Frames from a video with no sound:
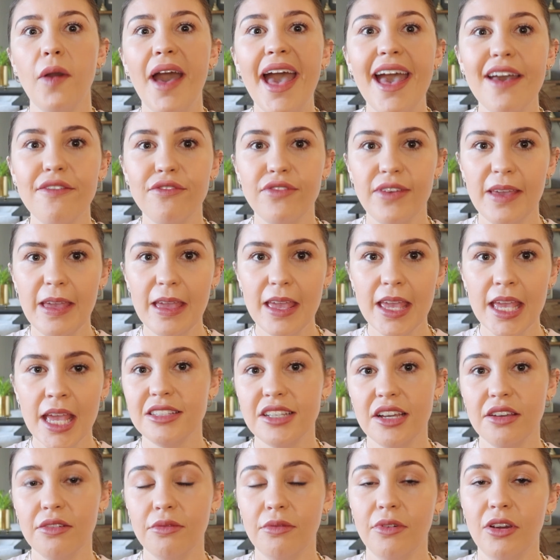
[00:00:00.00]
heavy. I
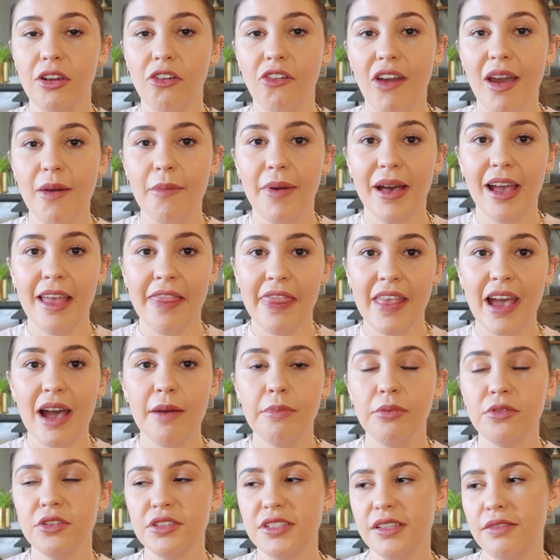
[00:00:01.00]
don't regret buying that.
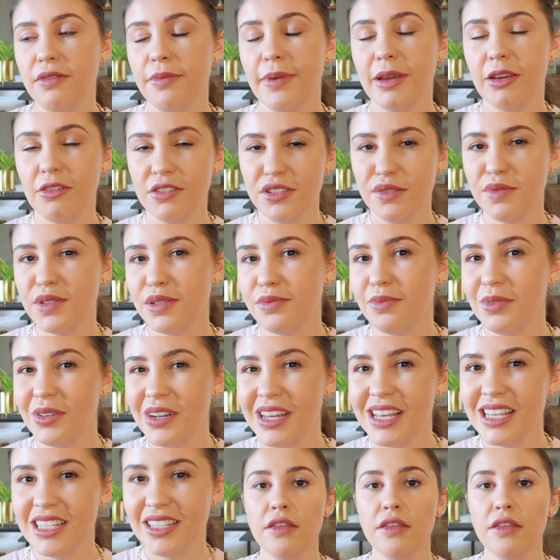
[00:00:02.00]
I bought it with my Christmas money.